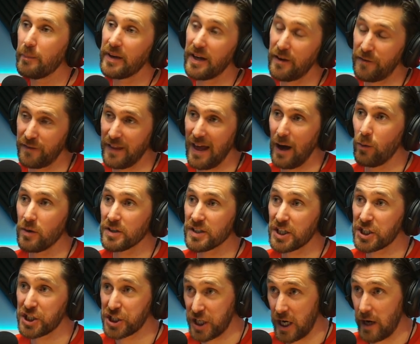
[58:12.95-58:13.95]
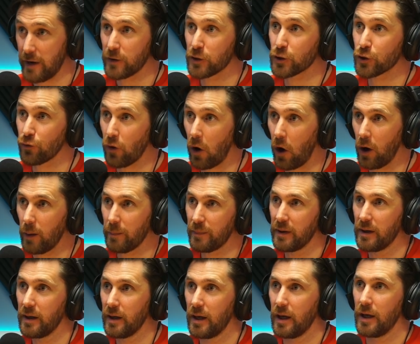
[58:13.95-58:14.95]
But if that was a sheer drop,
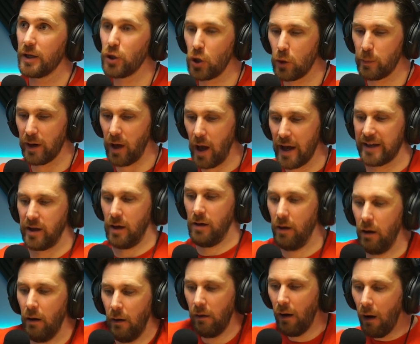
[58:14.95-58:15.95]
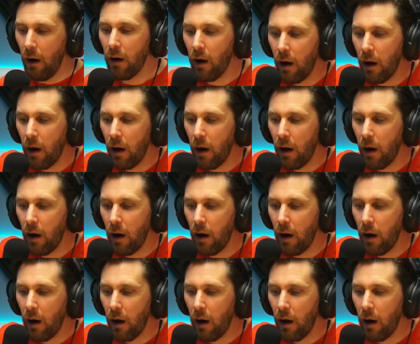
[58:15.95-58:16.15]
if that was a you'd be like that big,